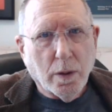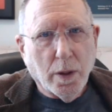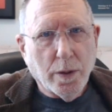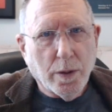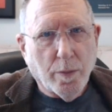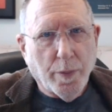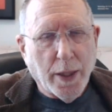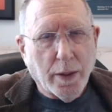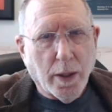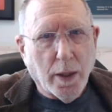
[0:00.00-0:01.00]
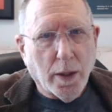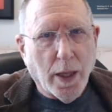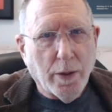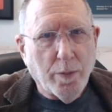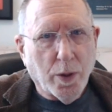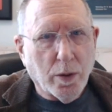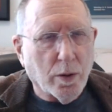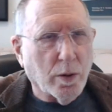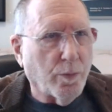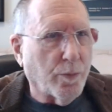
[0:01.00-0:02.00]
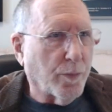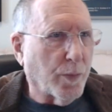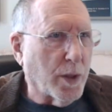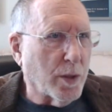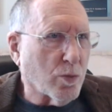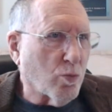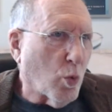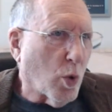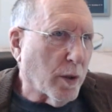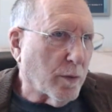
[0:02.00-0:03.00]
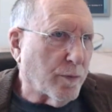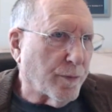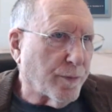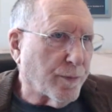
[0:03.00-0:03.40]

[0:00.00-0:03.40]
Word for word: into the band. And Larry Bunker is one of